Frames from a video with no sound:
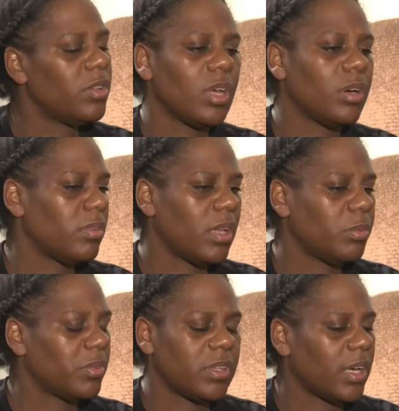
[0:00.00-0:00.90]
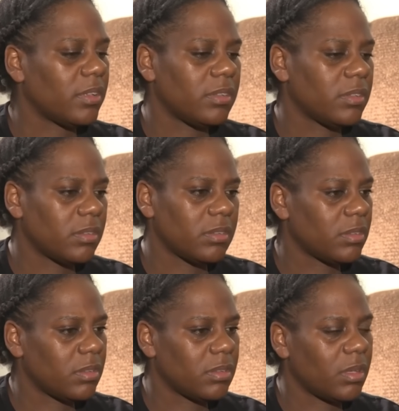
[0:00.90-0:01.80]
No, that was not
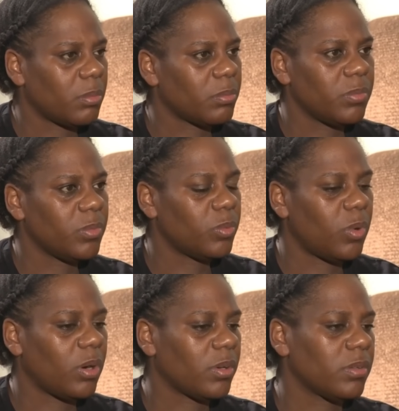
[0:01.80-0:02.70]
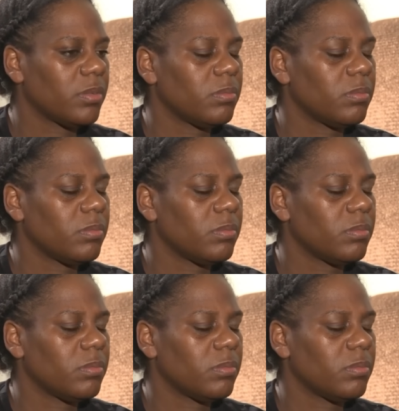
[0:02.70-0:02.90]
Walker.